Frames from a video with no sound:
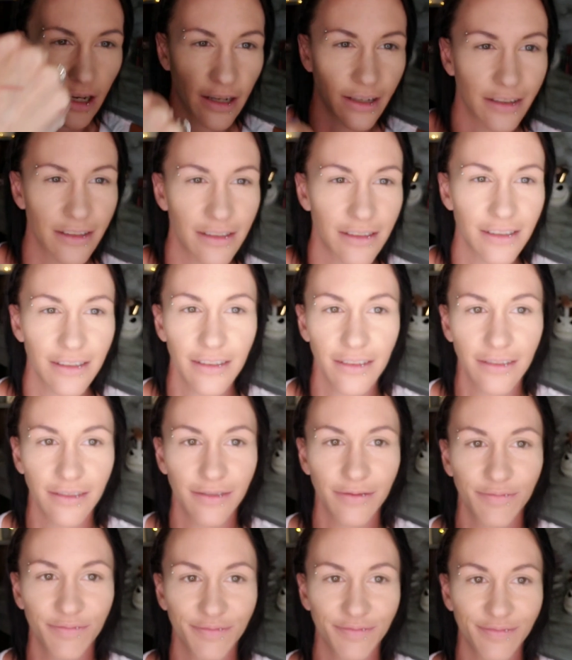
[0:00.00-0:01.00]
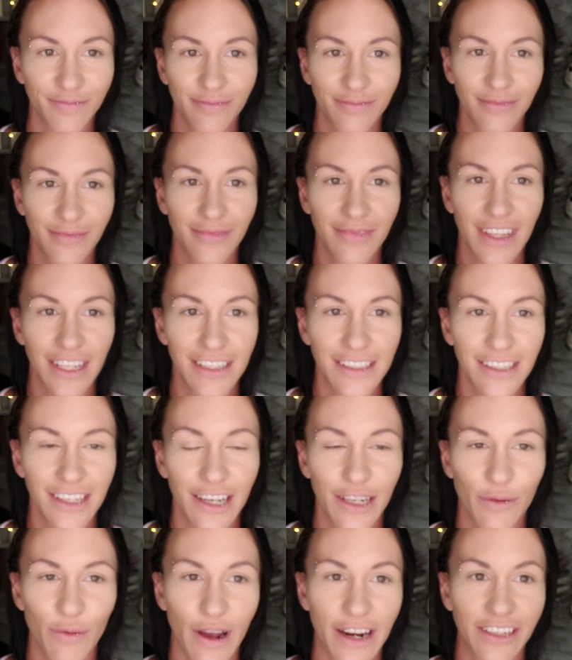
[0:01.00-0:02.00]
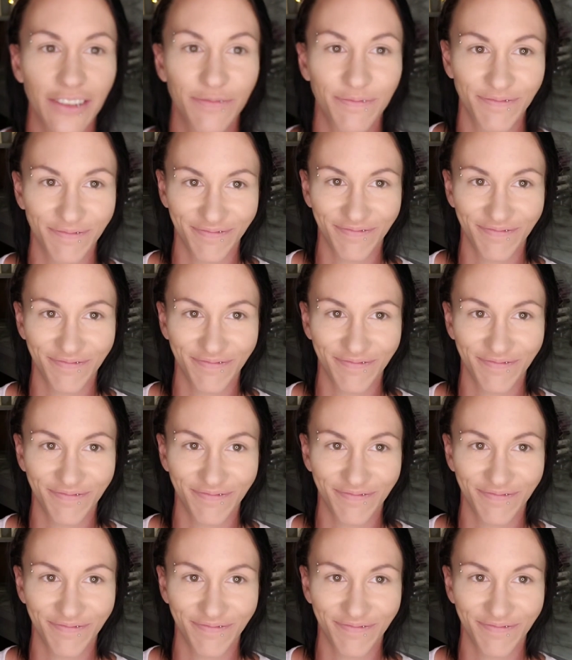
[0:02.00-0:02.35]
nice. That's a good one.